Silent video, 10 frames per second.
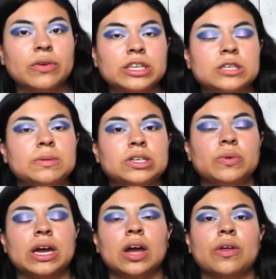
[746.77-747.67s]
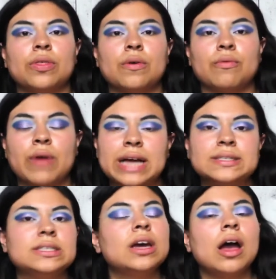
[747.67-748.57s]
going to be doing the
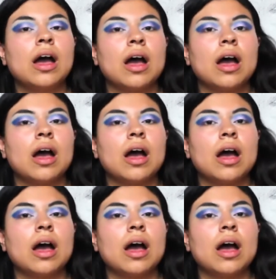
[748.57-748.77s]
rest